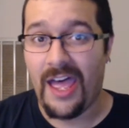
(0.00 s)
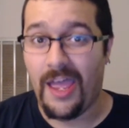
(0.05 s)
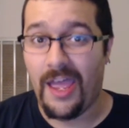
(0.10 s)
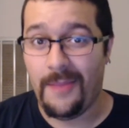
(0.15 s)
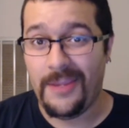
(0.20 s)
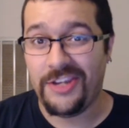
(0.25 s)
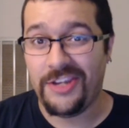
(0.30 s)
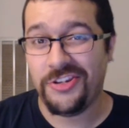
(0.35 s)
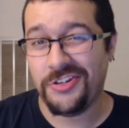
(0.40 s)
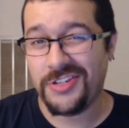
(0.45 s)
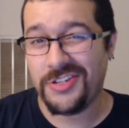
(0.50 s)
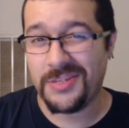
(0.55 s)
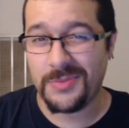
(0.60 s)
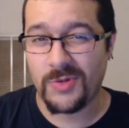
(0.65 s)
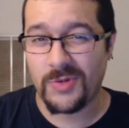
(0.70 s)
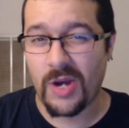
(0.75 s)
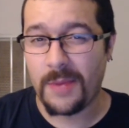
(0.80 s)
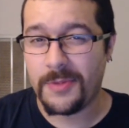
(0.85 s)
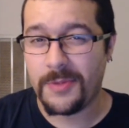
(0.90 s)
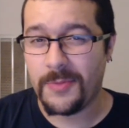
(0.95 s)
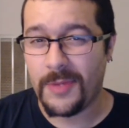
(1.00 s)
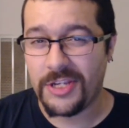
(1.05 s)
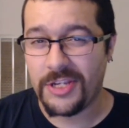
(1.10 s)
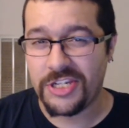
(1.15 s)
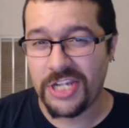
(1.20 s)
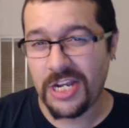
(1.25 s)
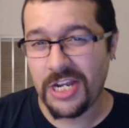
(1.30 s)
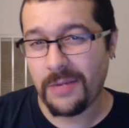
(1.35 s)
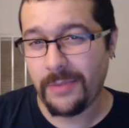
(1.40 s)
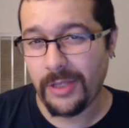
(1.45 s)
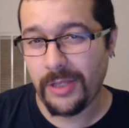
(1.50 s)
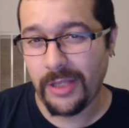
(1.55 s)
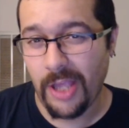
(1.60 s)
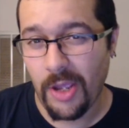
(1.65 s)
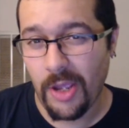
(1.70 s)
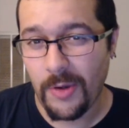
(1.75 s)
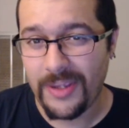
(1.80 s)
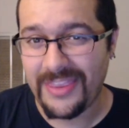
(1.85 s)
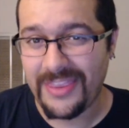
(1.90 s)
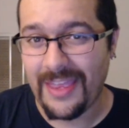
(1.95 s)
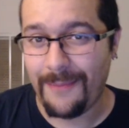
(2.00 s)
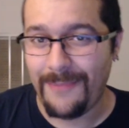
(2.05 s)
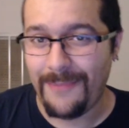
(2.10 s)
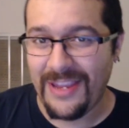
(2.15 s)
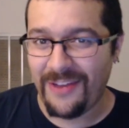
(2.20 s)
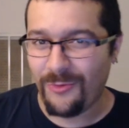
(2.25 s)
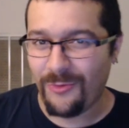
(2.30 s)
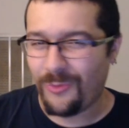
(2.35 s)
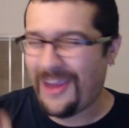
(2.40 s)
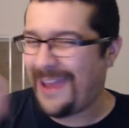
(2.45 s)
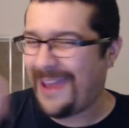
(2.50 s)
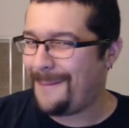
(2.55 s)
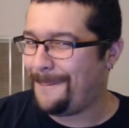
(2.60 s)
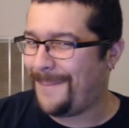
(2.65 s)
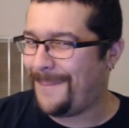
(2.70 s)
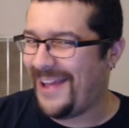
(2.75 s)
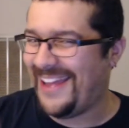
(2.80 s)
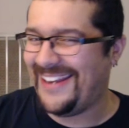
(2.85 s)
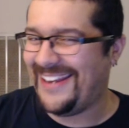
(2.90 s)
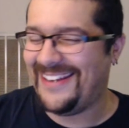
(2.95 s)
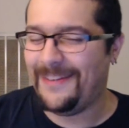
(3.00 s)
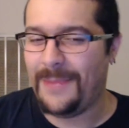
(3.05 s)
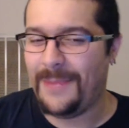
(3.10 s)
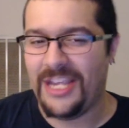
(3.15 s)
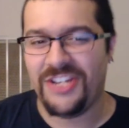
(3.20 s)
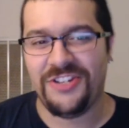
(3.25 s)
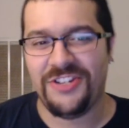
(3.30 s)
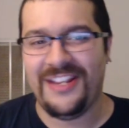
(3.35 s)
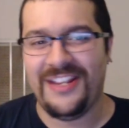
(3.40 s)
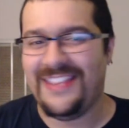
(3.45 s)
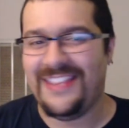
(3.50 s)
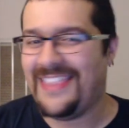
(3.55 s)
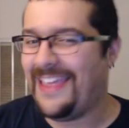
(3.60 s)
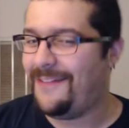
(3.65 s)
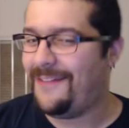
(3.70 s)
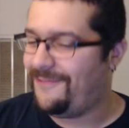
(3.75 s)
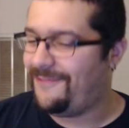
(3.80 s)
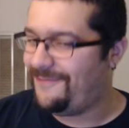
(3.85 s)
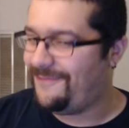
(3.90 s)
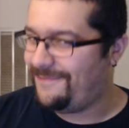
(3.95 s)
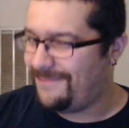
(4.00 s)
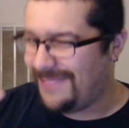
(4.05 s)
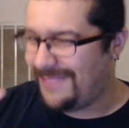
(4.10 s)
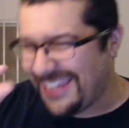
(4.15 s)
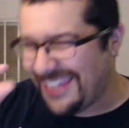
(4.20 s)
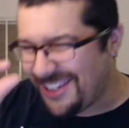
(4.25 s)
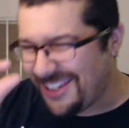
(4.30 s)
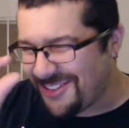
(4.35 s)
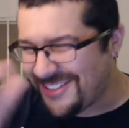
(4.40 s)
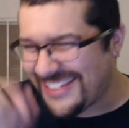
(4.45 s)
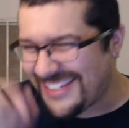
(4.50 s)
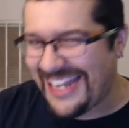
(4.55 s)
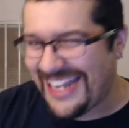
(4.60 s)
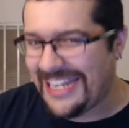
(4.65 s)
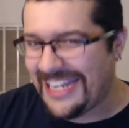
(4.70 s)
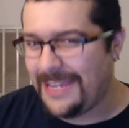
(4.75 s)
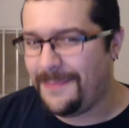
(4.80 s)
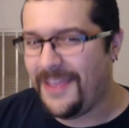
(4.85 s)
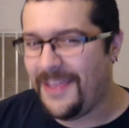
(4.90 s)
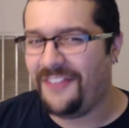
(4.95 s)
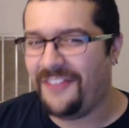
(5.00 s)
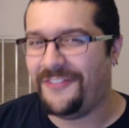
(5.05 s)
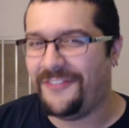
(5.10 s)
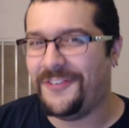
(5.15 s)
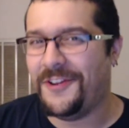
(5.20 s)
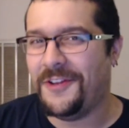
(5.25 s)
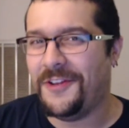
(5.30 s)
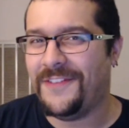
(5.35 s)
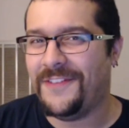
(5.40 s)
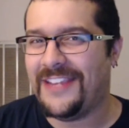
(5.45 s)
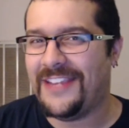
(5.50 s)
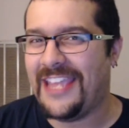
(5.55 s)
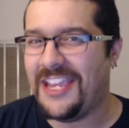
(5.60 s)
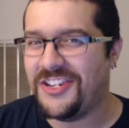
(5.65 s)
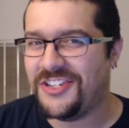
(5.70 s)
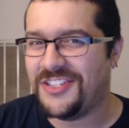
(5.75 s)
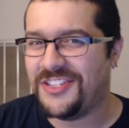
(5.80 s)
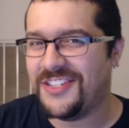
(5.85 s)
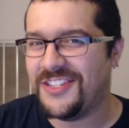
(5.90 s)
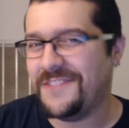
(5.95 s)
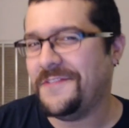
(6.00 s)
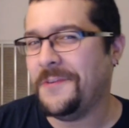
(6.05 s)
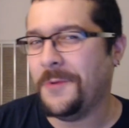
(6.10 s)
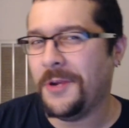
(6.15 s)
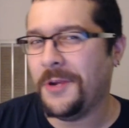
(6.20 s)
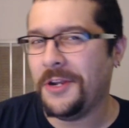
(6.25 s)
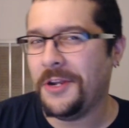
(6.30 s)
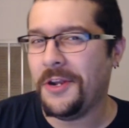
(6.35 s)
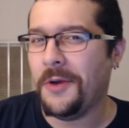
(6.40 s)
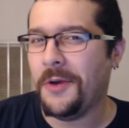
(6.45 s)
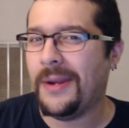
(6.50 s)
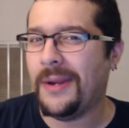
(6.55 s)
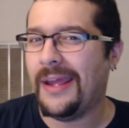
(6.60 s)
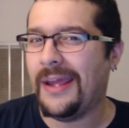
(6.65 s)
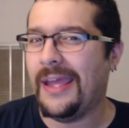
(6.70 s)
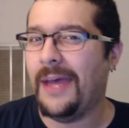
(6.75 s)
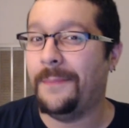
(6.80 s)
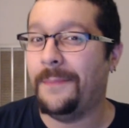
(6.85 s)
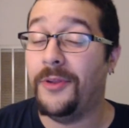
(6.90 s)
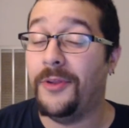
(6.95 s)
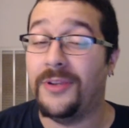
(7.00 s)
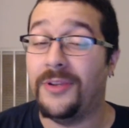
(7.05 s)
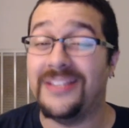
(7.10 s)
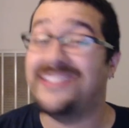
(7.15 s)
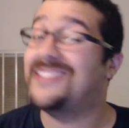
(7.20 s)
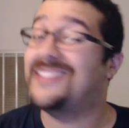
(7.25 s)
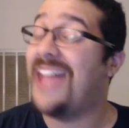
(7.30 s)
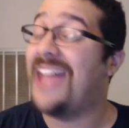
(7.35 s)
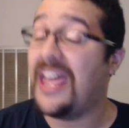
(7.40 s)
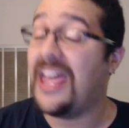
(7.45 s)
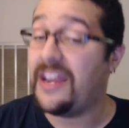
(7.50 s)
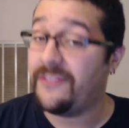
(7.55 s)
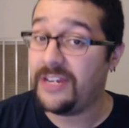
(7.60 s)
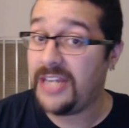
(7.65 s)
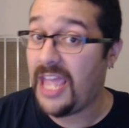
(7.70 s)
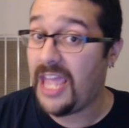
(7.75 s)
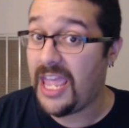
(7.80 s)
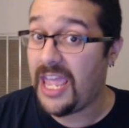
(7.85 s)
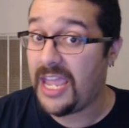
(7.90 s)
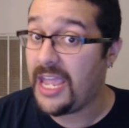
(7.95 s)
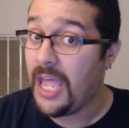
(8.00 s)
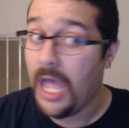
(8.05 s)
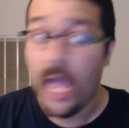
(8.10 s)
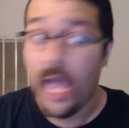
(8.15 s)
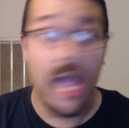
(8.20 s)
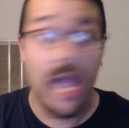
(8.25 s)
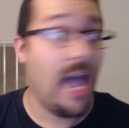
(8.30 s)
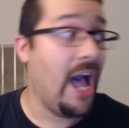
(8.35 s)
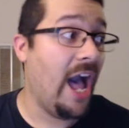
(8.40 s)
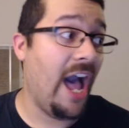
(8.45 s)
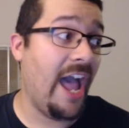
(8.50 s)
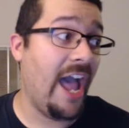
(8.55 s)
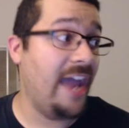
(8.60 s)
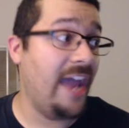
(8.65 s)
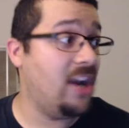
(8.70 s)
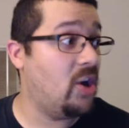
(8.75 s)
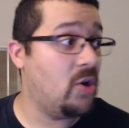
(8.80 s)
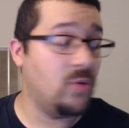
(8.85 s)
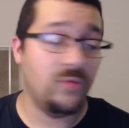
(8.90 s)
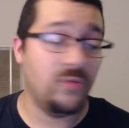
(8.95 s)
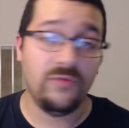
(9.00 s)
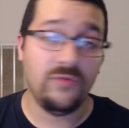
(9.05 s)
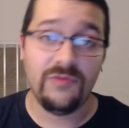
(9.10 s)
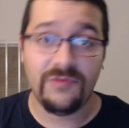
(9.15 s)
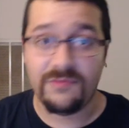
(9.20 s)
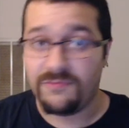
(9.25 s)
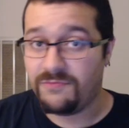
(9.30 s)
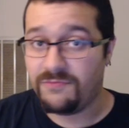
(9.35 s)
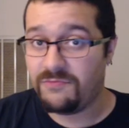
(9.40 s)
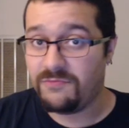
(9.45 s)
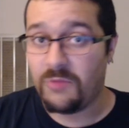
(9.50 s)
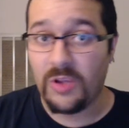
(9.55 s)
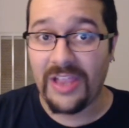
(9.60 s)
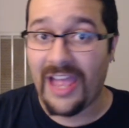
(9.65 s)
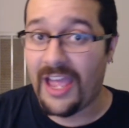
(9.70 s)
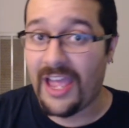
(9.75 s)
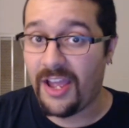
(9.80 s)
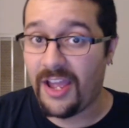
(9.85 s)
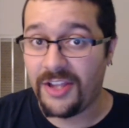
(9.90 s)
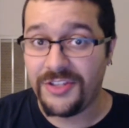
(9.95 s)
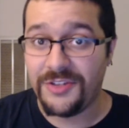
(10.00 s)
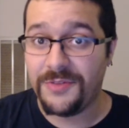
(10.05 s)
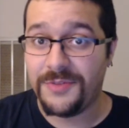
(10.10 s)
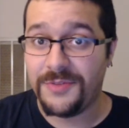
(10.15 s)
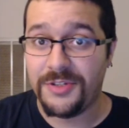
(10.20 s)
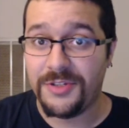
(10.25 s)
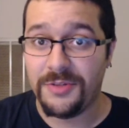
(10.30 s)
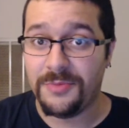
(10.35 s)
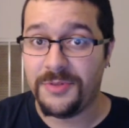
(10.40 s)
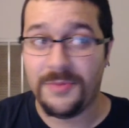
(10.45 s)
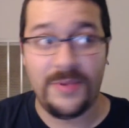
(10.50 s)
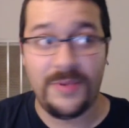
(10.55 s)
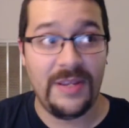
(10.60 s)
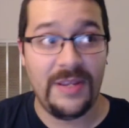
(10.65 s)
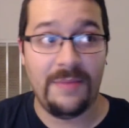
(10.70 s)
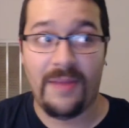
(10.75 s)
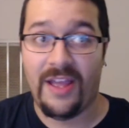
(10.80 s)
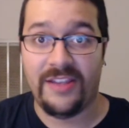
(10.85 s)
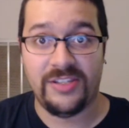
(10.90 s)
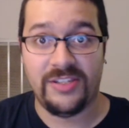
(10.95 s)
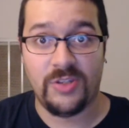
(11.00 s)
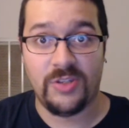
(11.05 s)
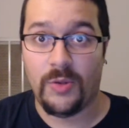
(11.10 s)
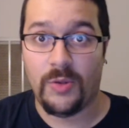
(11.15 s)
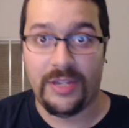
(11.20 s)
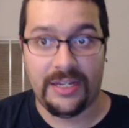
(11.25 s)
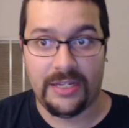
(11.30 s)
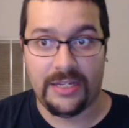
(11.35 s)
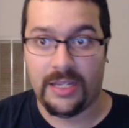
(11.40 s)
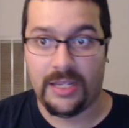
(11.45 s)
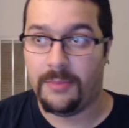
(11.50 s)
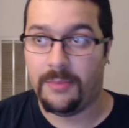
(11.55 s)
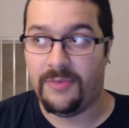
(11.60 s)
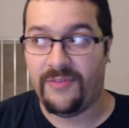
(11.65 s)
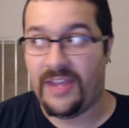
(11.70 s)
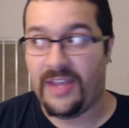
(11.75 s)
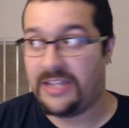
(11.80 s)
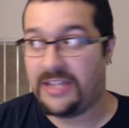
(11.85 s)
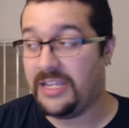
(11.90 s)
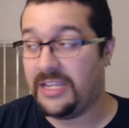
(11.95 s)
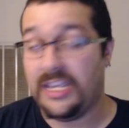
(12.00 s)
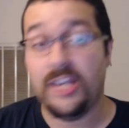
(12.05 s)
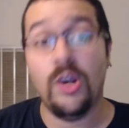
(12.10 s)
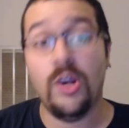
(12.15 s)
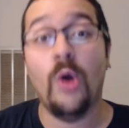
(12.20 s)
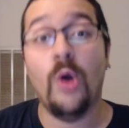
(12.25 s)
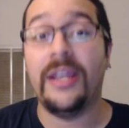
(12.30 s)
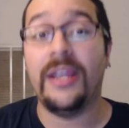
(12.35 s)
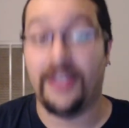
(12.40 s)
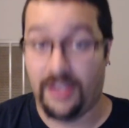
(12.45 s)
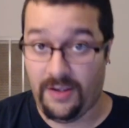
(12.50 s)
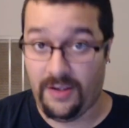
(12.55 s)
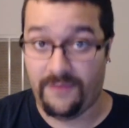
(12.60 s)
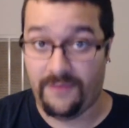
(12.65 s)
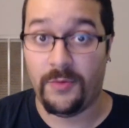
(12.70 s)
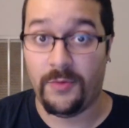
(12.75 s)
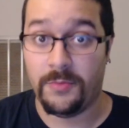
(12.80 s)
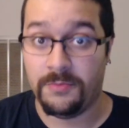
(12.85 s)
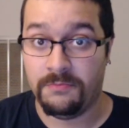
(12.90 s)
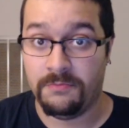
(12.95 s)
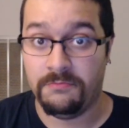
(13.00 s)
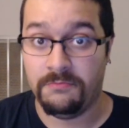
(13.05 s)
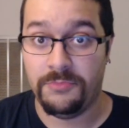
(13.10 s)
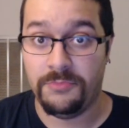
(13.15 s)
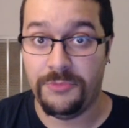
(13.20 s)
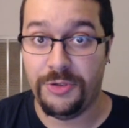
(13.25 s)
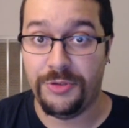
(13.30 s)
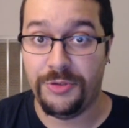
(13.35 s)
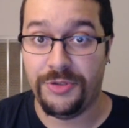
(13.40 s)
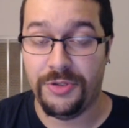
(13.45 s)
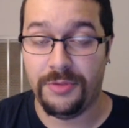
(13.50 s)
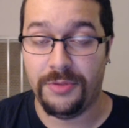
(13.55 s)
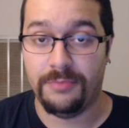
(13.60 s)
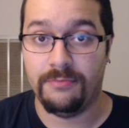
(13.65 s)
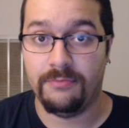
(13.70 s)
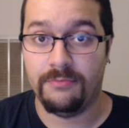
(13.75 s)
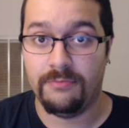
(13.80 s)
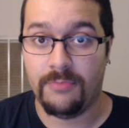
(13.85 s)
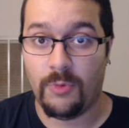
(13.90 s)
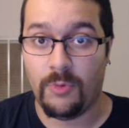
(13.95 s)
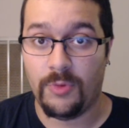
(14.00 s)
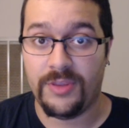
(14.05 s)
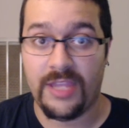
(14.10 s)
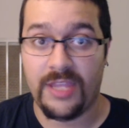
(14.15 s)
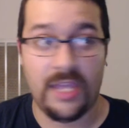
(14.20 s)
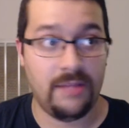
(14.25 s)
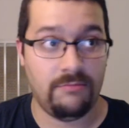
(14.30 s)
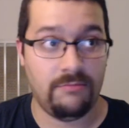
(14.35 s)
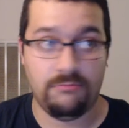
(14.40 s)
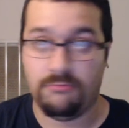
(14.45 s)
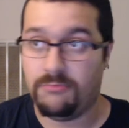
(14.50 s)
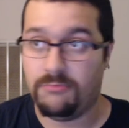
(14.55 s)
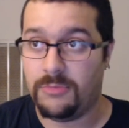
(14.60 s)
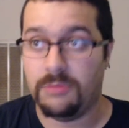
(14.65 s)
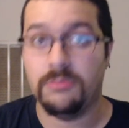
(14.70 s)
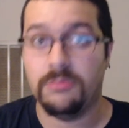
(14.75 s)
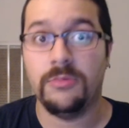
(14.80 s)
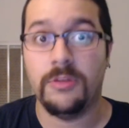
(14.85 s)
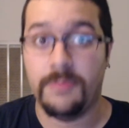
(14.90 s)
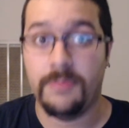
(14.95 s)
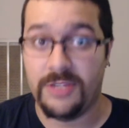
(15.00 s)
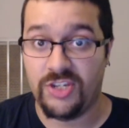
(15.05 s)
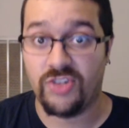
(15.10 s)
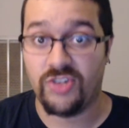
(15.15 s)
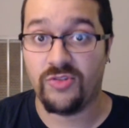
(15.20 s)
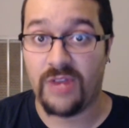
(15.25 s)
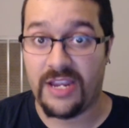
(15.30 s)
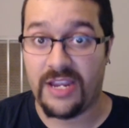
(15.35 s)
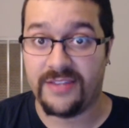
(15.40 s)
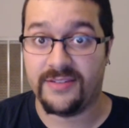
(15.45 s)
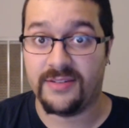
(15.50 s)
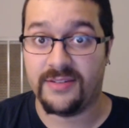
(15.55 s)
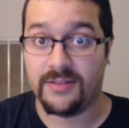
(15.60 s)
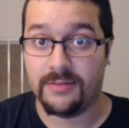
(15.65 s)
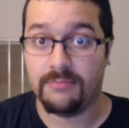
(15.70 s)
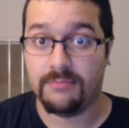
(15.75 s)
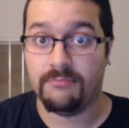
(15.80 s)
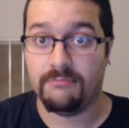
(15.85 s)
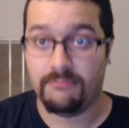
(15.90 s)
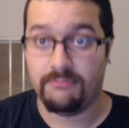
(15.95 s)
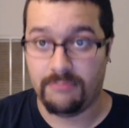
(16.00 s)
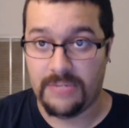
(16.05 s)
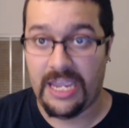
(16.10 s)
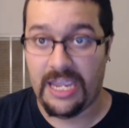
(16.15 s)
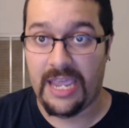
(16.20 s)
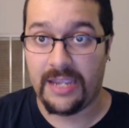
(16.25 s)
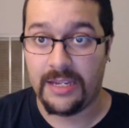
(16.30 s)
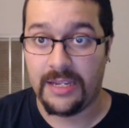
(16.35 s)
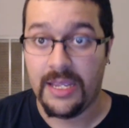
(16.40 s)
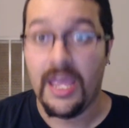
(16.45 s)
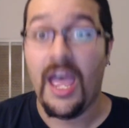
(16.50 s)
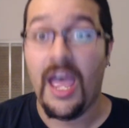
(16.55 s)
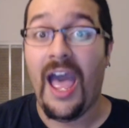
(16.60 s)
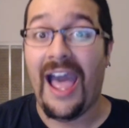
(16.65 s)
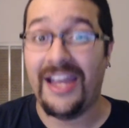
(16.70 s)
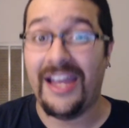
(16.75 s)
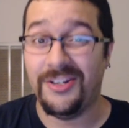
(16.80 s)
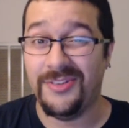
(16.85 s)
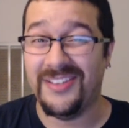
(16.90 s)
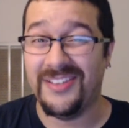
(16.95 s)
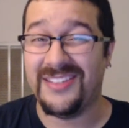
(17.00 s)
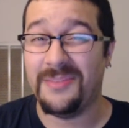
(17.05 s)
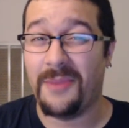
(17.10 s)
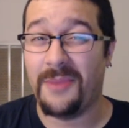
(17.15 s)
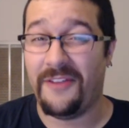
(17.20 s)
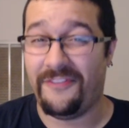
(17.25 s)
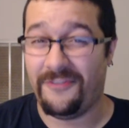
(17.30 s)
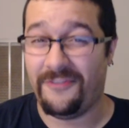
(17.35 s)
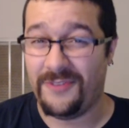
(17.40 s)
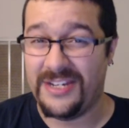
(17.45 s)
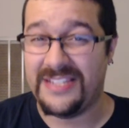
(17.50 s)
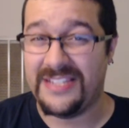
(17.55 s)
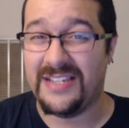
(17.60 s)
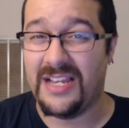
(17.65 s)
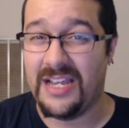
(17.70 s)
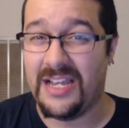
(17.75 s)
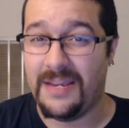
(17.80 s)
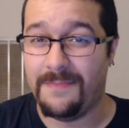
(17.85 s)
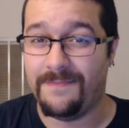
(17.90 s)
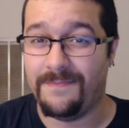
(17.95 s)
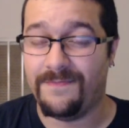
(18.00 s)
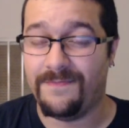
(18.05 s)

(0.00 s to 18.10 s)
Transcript: Make sure to subscribe to my channel below. Hit that big red button. Make sure to hit that little tiny bell for notifications if you want to know when I upload, because it's not every day. I don't rely on YouTube to be my sole income. In fact, I get no income from YouTube. I want that to be stressed. Okay? I do this in my free time,